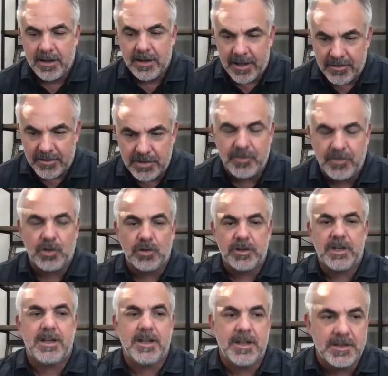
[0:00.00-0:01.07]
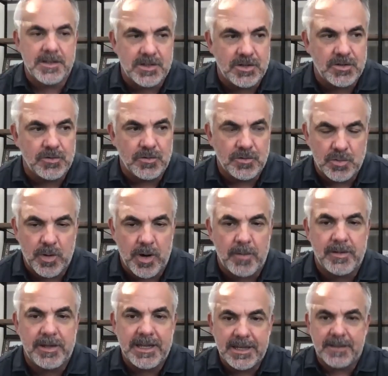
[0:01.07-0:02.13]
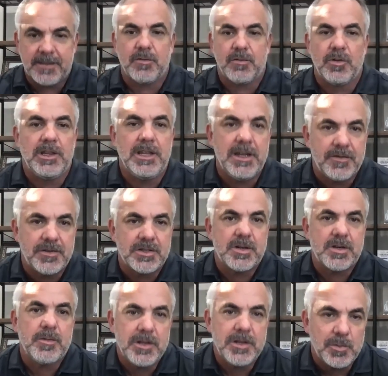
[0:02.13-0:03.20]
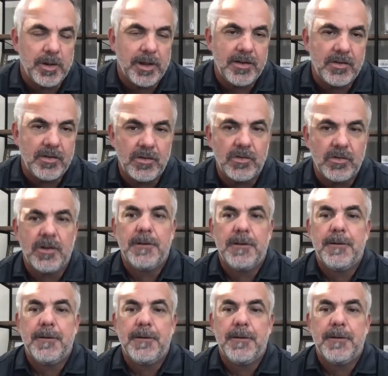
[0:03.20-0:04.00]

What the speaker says: how difficult it is to probably get the relief to some of these places.